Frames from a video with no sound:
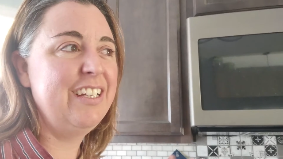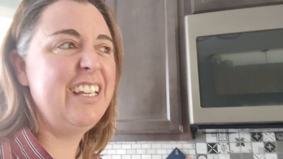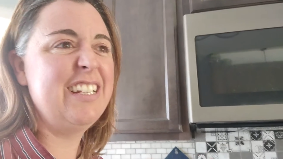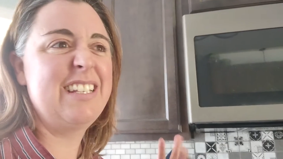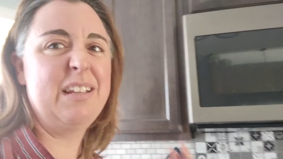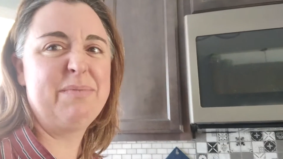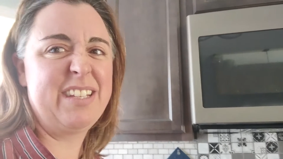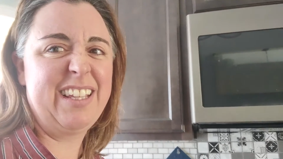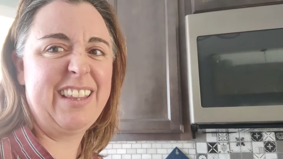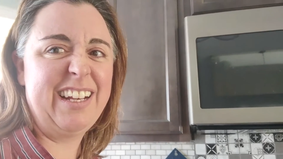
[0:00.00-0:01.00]
it seems
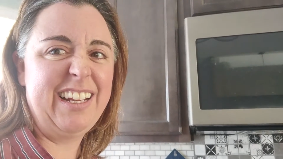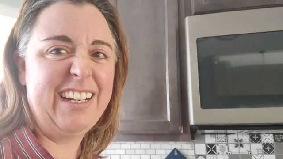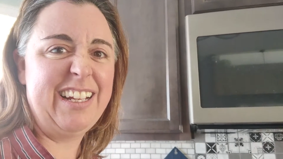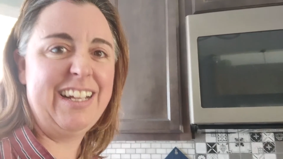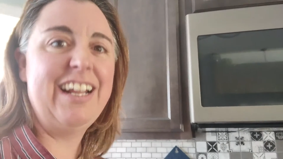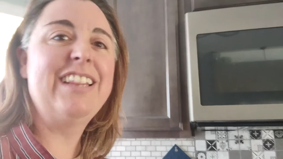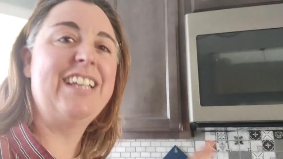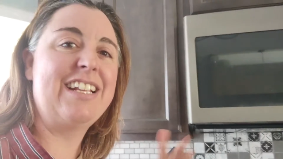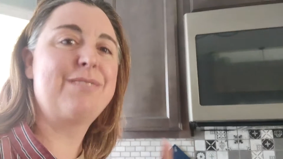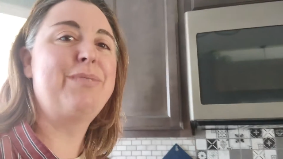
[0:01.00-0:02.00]
like they need it, and
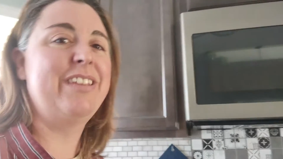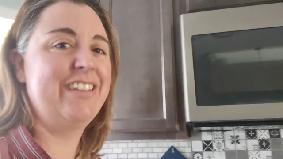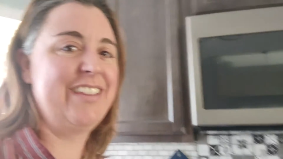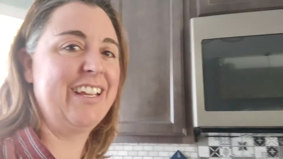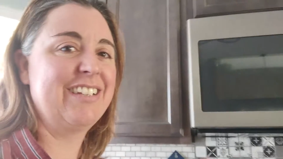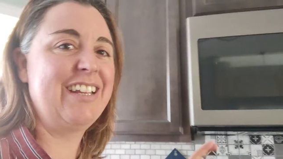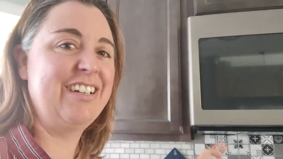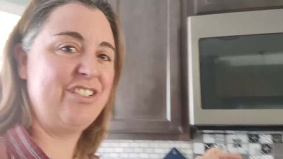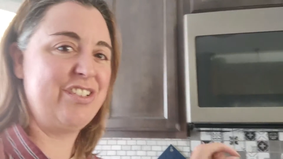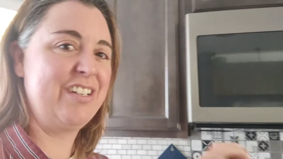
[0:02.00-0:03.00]
that's one of the things. I
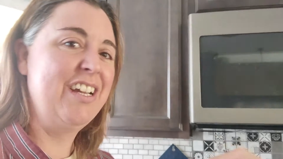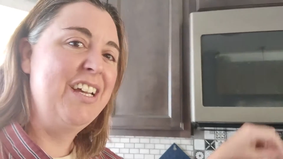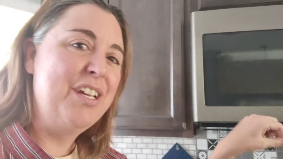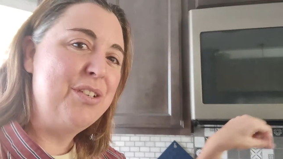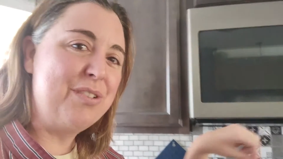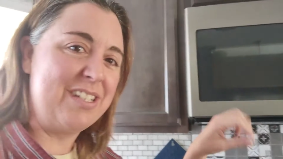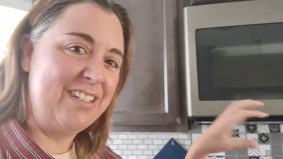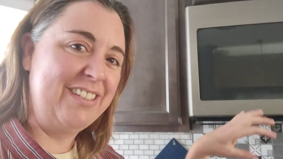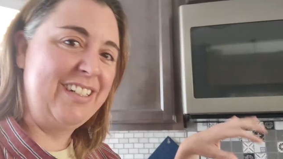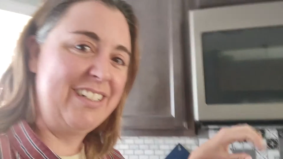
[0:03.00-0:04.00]
just drizzle
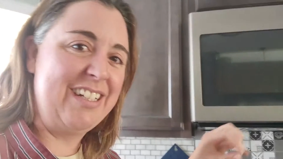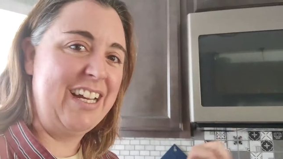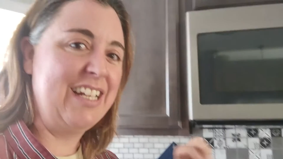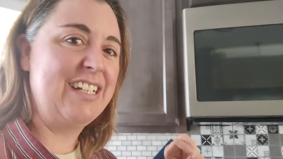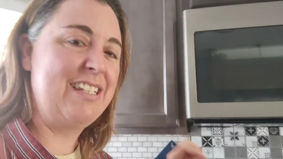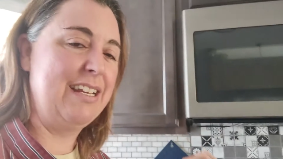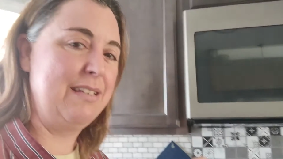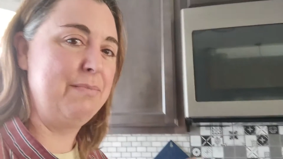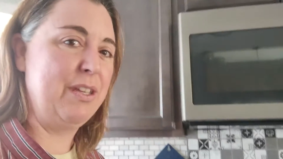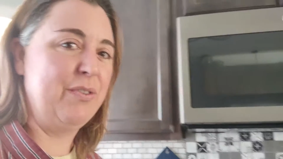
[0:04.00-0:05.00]
a little tiny
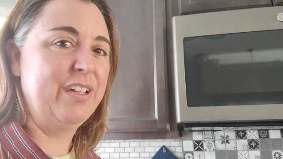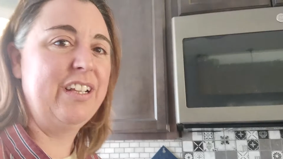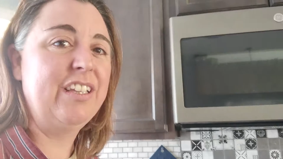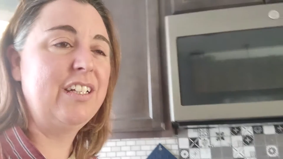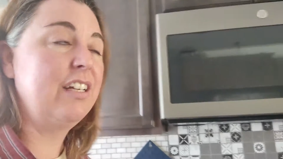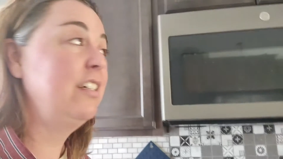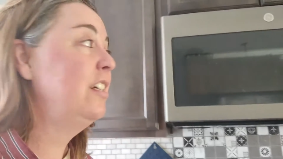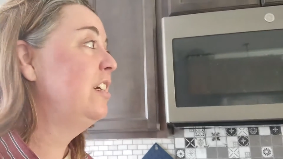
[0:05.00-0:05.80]
sesame oil on there.